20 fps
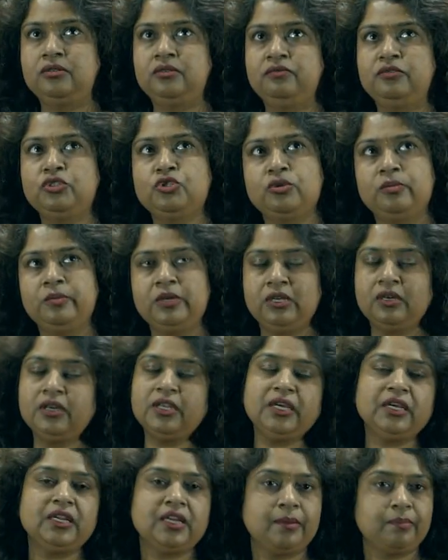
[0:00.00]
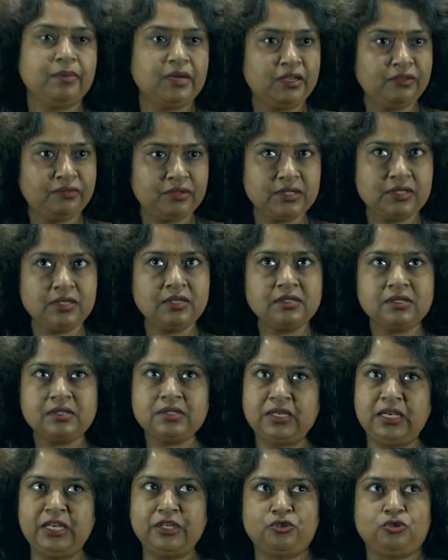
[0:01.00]
which we will be learning in applied physics is
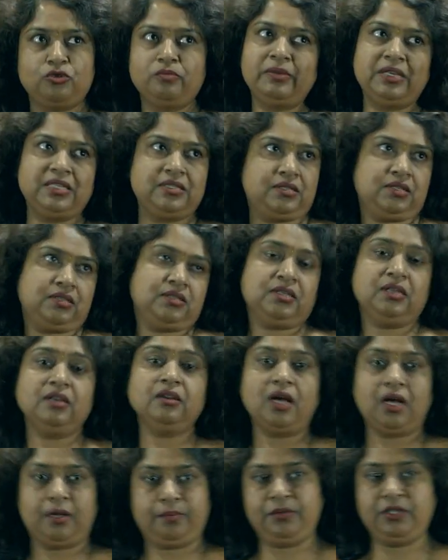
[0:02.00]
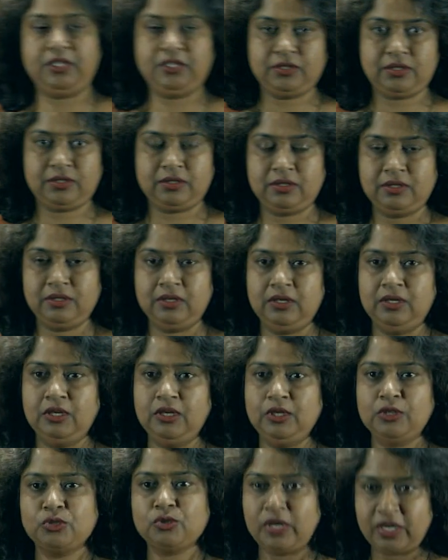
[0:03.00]
electron ballistics and optics.
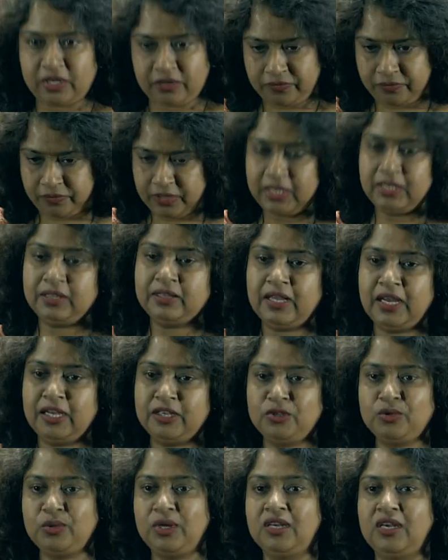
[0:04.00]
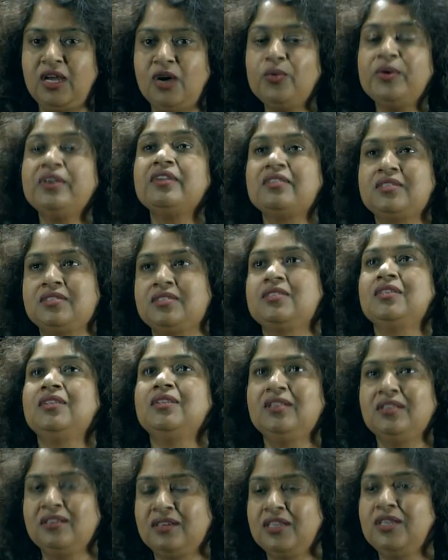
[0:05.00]
So I feel that you are now interested
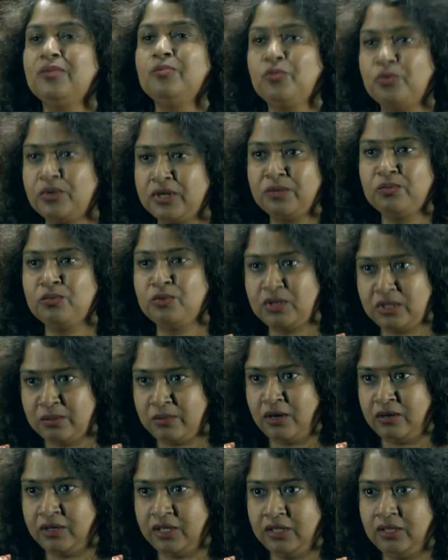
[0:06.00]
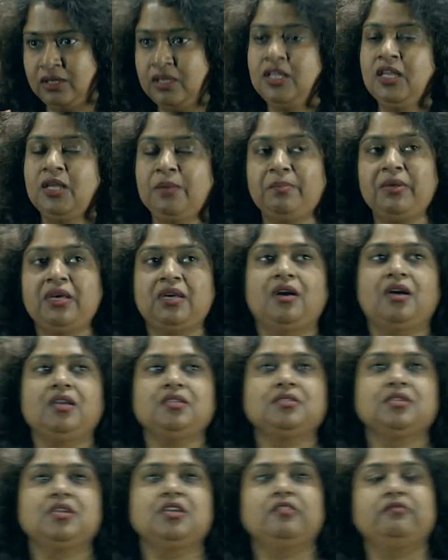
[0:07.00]
in learning more and more about it
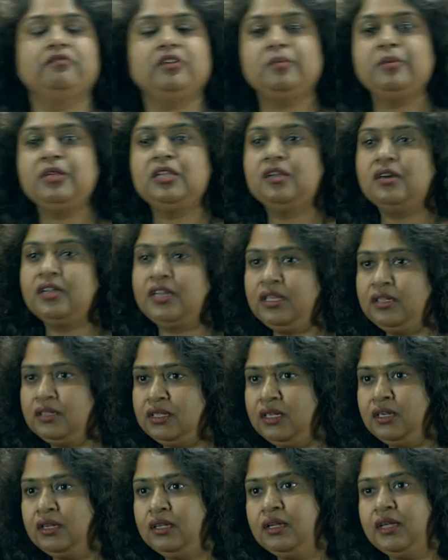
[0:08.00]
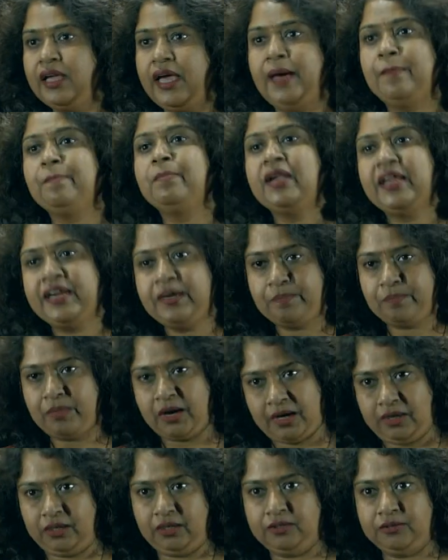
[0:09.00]
because we will be learning the applied
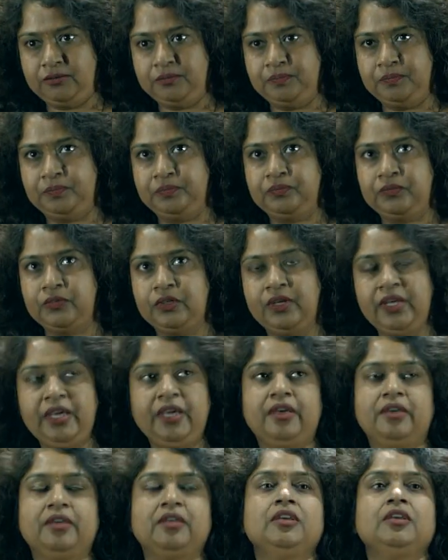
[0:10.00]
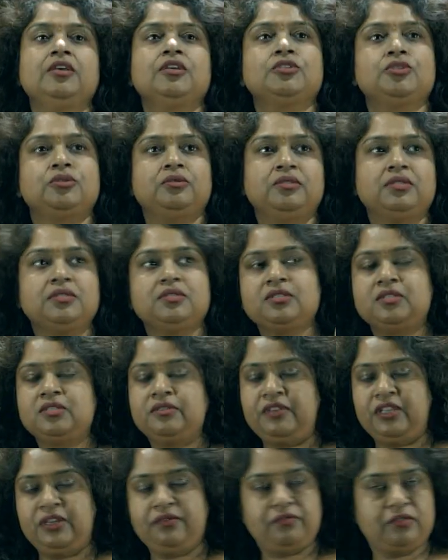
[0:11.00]
part. Okay. So this is the
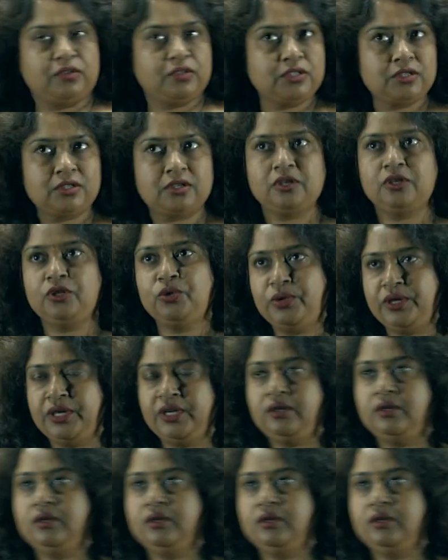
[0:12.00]
very first unit.